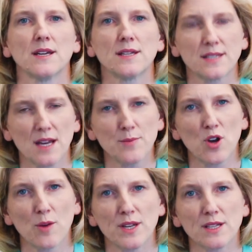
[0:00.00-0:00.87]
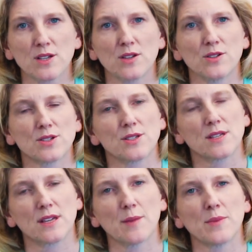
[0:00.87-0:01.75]
Some common exclusions
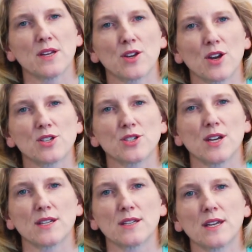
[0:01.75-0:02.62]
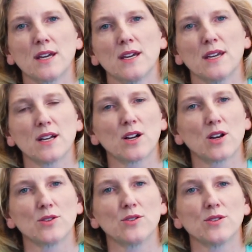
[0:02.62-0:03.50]
that can be negotiated
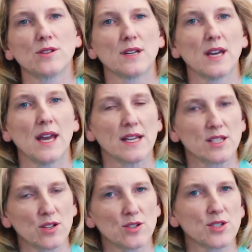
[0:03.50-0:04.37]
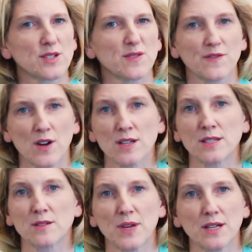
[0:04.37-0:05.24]
include exclusions for fines
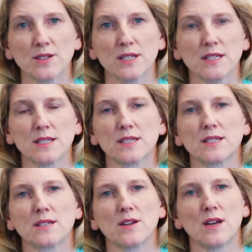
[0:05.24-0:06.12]
and penalties,